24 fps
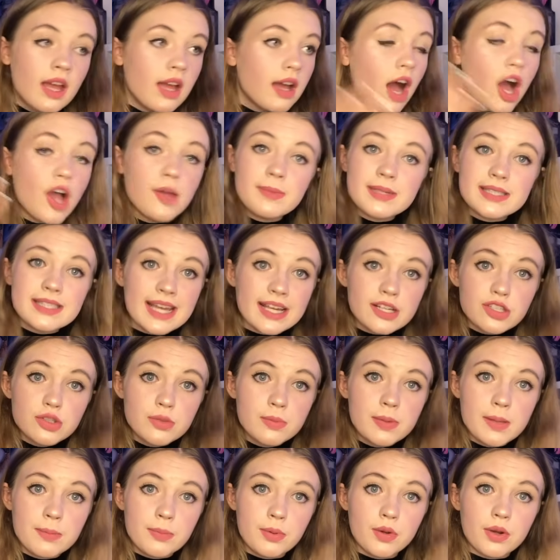
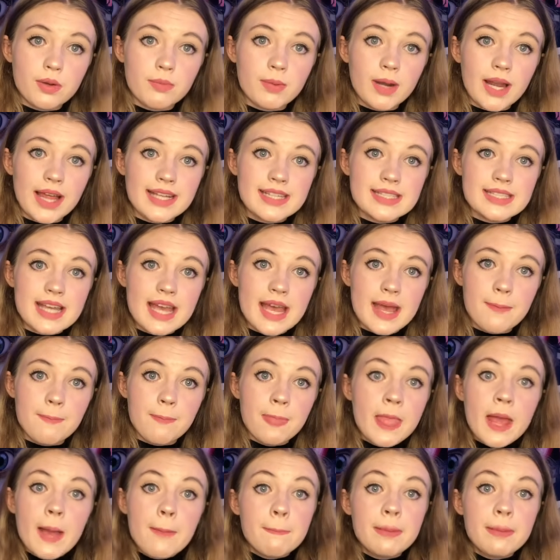Homosexual people can relate to him.